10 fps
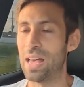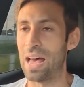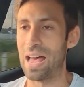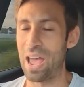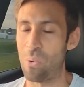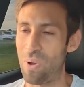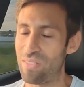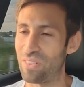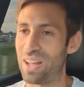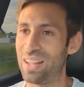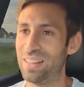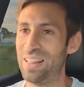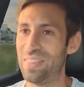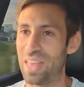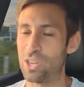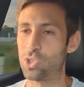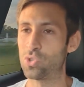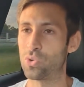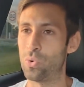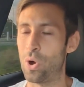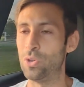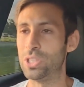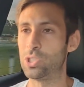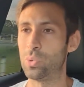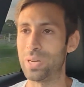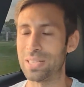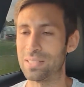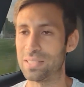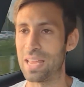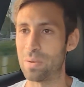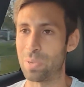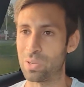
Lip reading: However, that is true only to an extent,